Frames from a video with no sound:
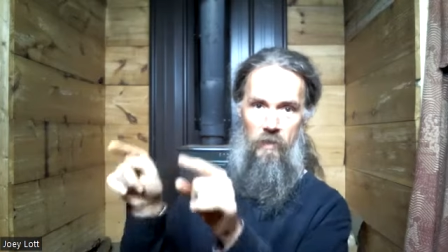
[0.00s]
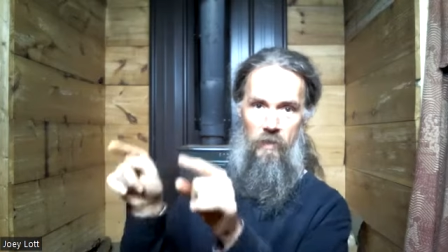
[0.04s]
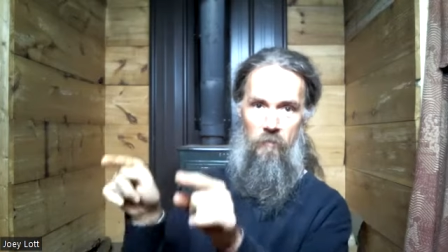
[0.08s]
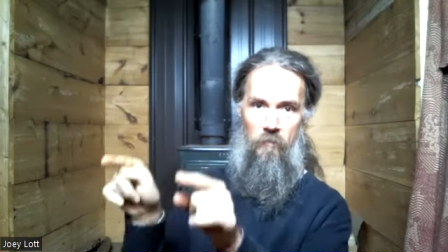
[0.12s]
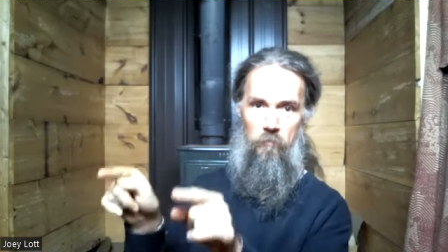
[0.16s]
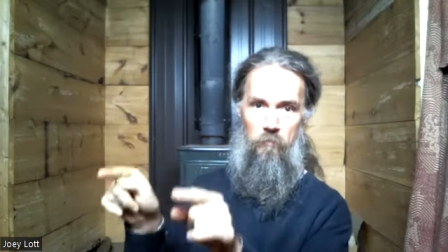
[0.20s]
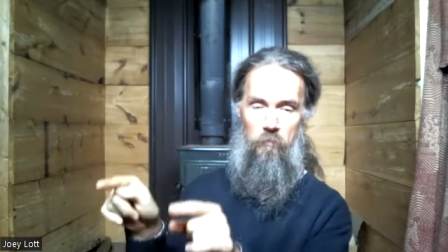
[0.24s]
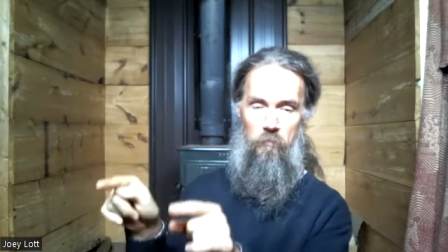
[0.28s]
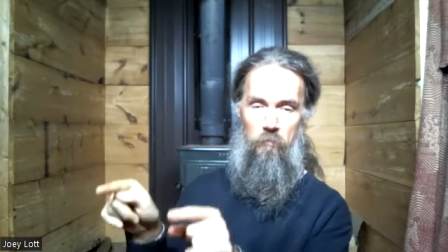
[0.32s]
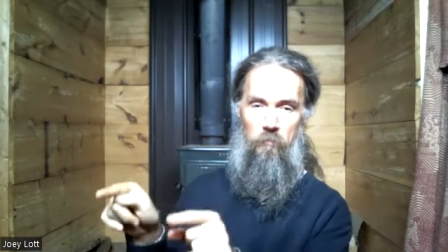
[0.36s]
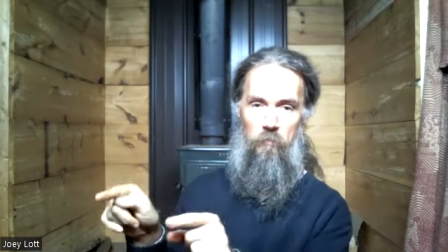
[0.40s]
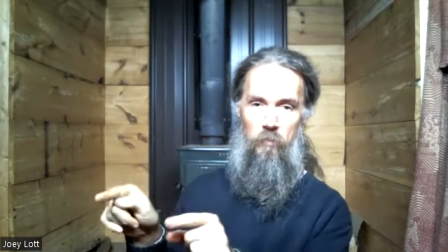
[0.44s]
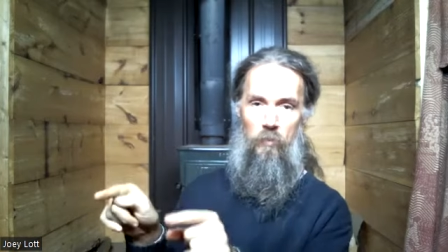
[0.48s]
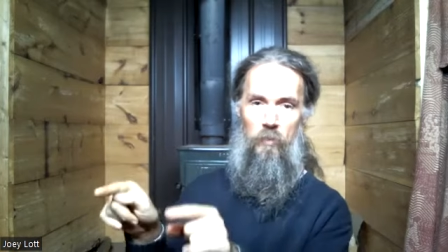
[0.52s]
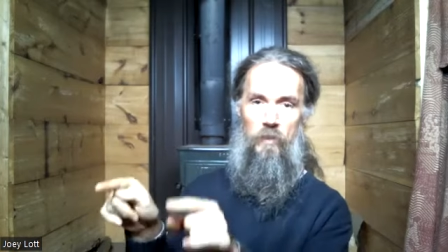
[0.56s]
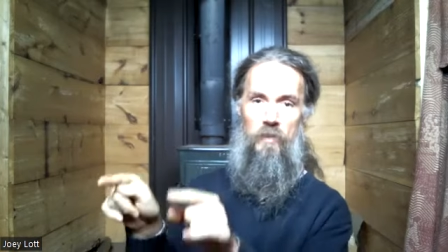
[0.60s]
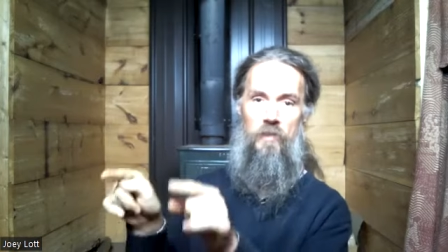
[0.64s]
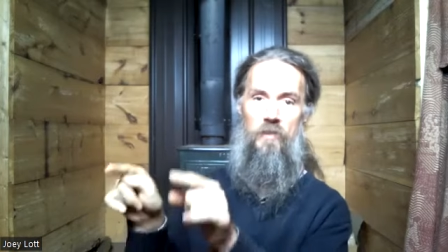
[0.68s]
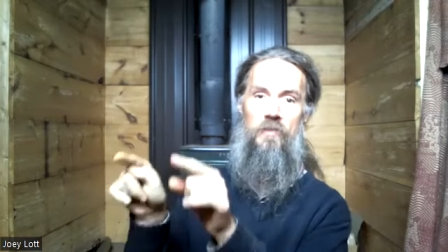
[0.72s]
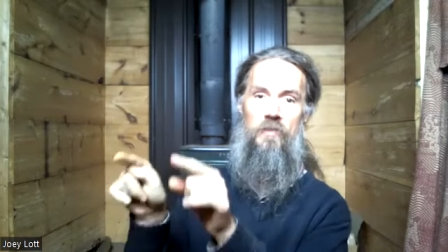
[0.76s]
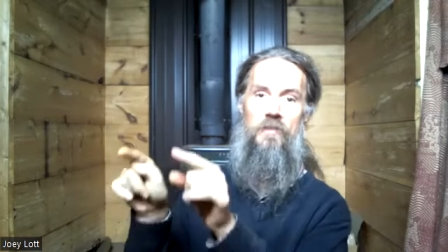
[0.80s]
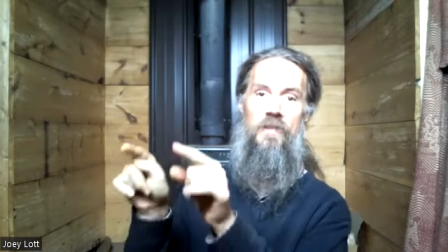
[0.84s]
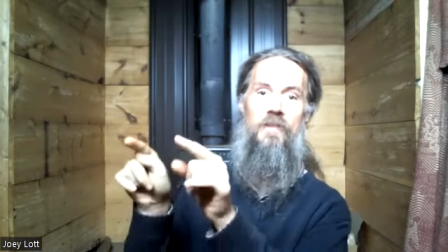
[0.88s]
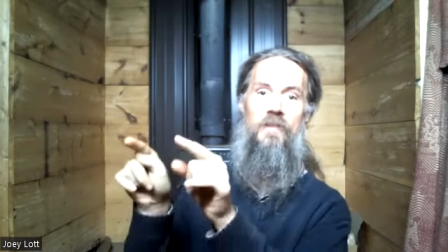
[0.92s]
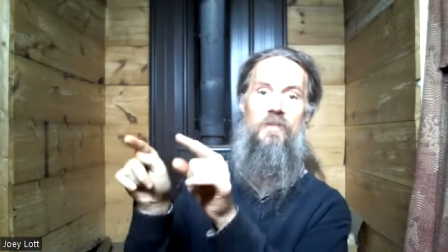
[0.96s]
and
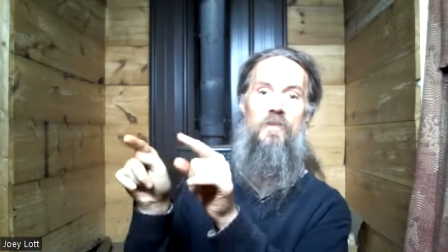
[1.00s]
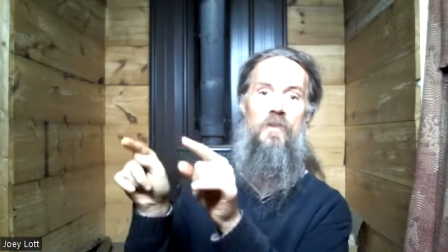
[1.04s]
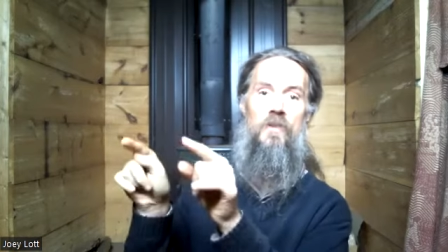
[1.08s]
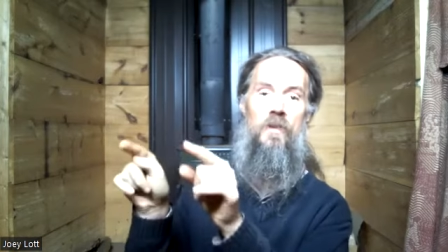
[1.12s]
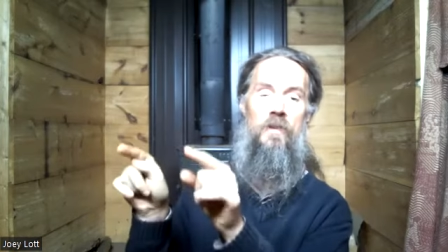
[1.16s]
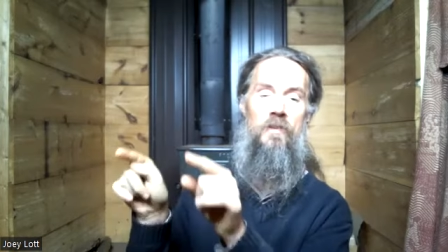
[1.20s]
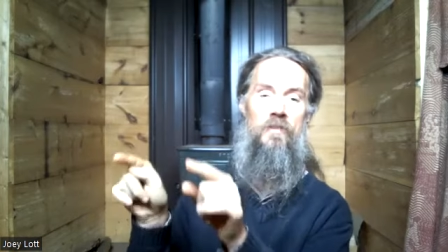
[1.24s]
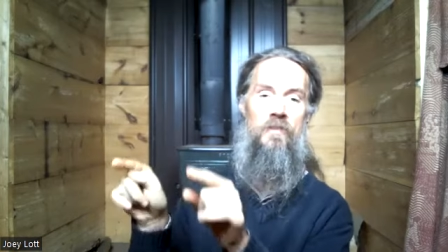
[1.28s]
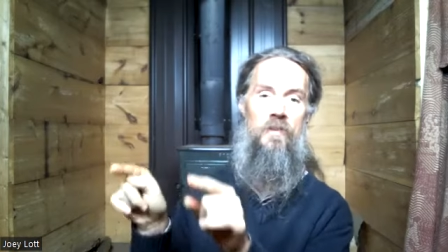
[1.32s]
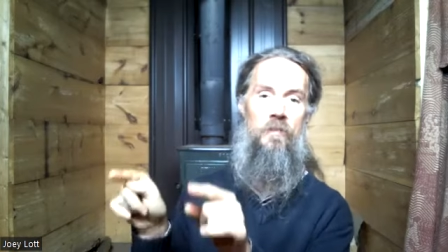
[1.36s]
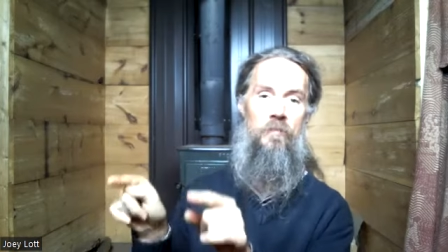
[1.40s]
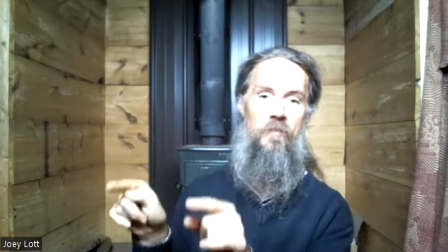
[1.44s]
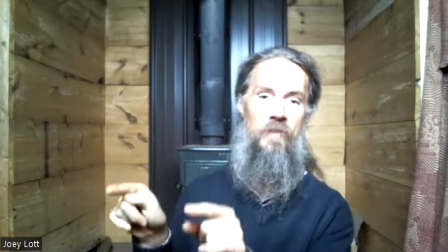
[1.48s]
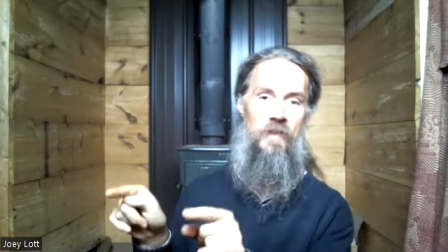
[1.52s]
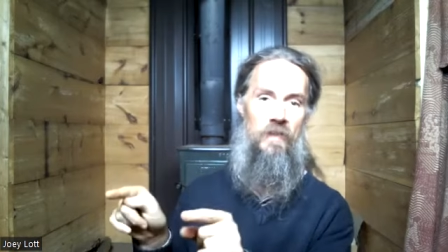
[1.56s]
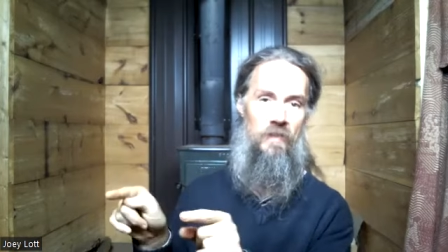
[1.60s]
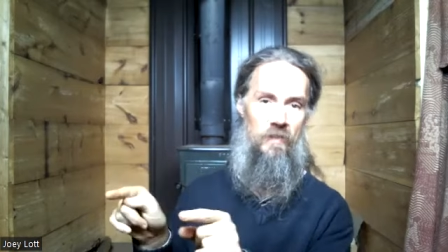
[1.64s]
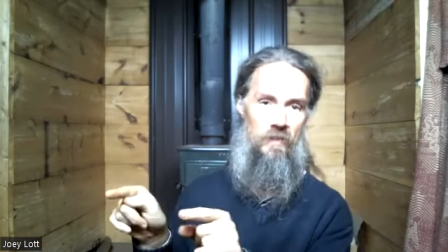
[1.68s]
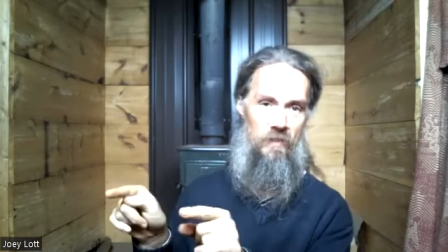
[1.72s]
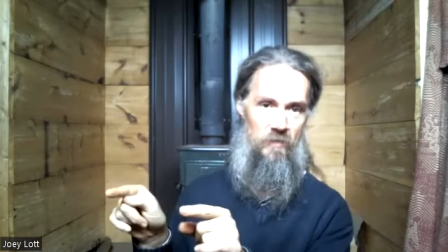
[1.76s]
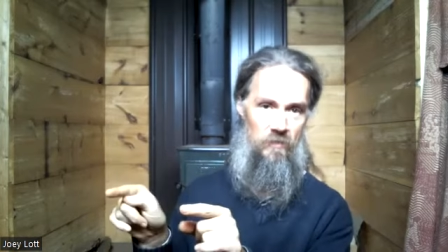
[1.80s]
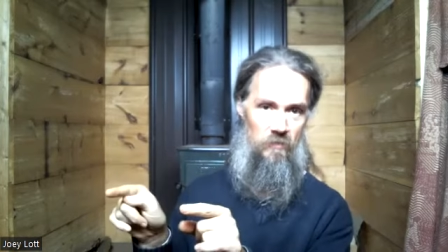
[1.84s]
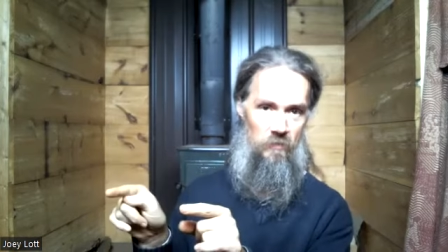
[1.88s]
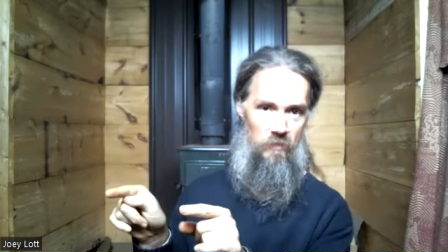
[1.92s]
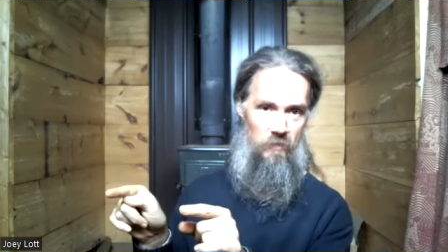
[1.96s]
putting your attention on
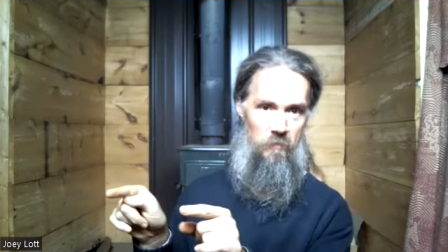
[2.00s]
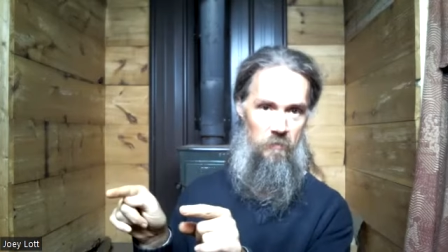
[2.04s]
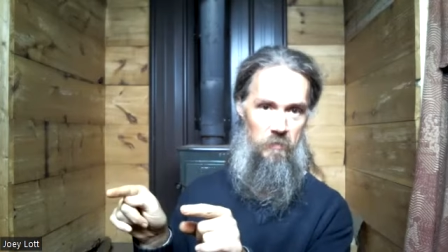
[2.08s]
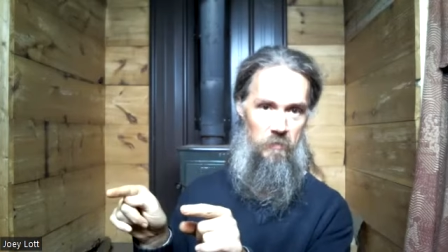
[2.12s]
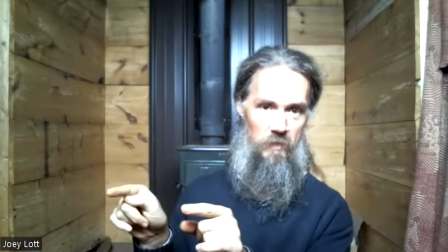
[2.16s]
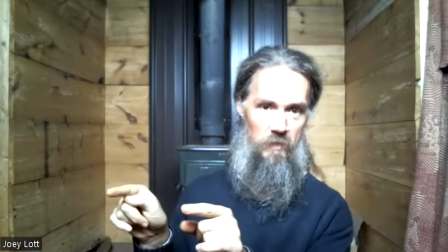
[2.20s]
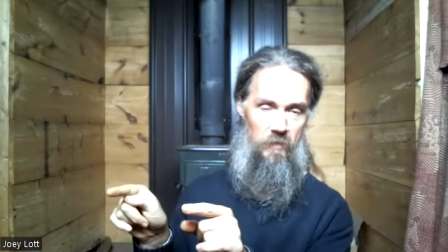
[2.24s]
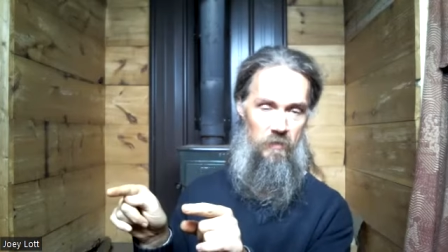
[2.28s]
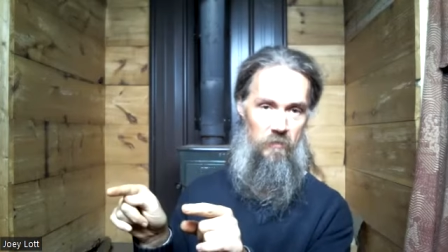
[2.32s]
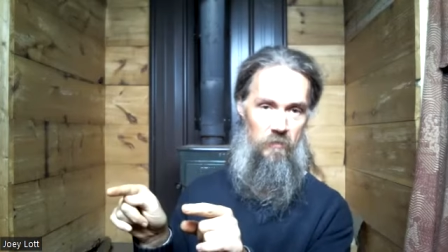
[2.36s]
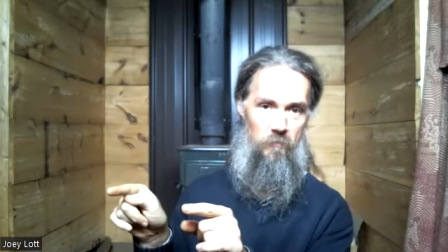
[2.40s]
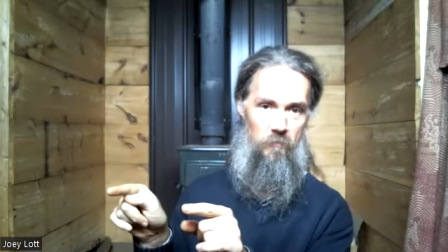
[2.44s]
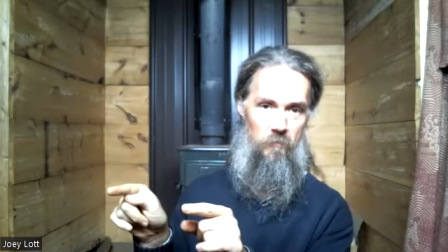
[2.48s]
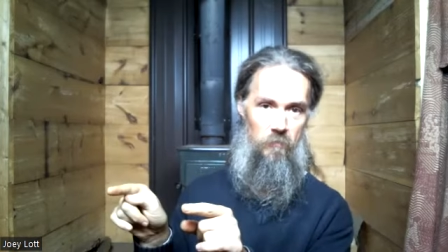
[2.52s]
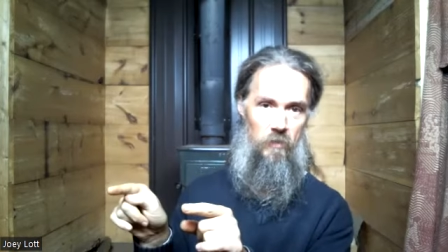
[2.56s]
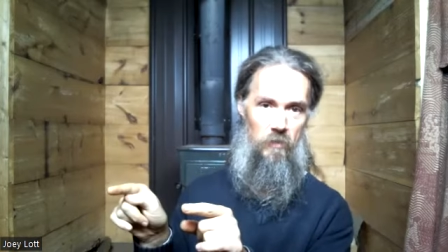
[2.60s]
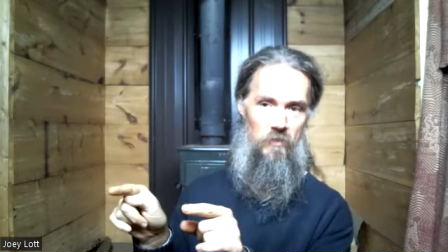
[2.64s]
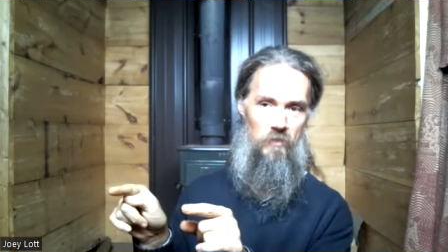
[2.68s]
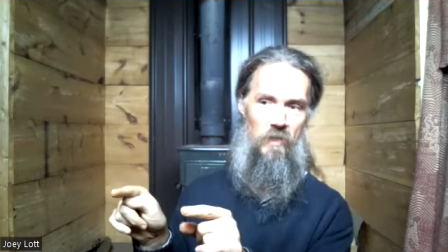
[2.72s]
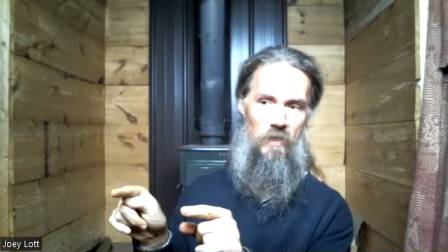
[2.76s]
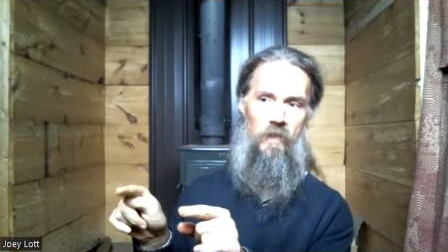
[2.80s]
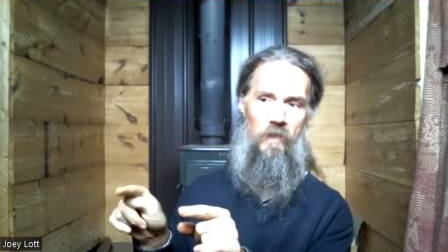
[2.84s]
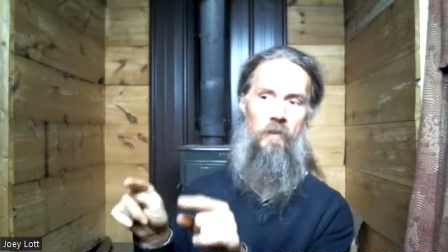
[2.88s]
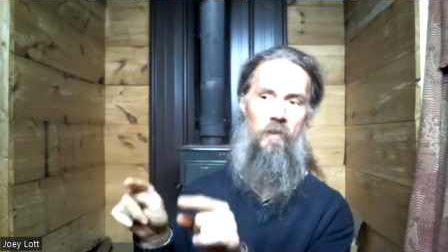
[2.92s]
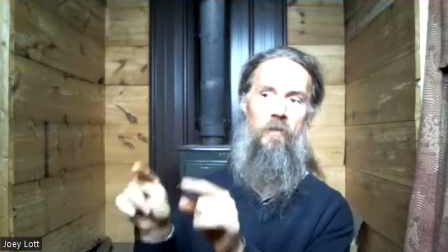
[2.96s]
something that's limited
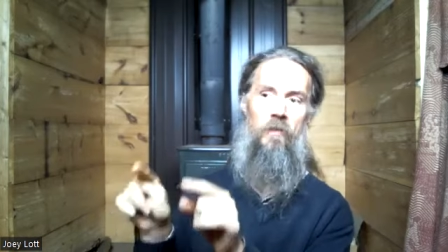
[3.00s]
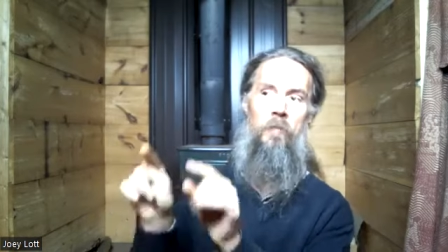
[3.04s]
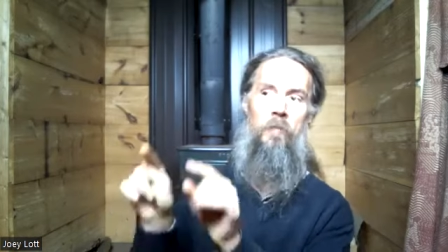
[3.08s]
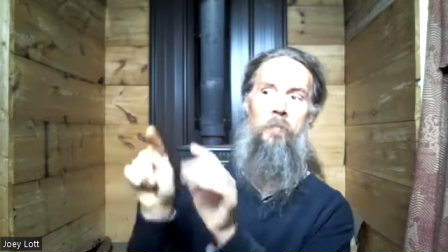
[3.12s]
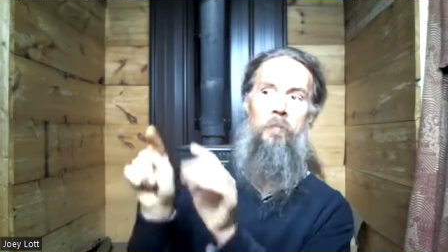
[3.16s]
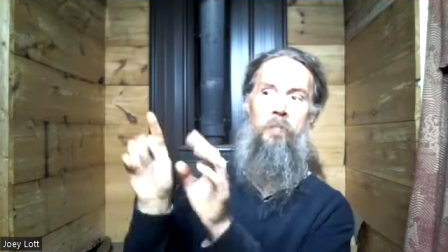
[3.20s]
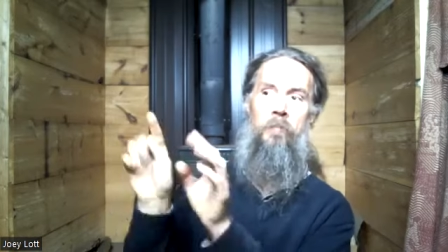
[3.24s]
you're saying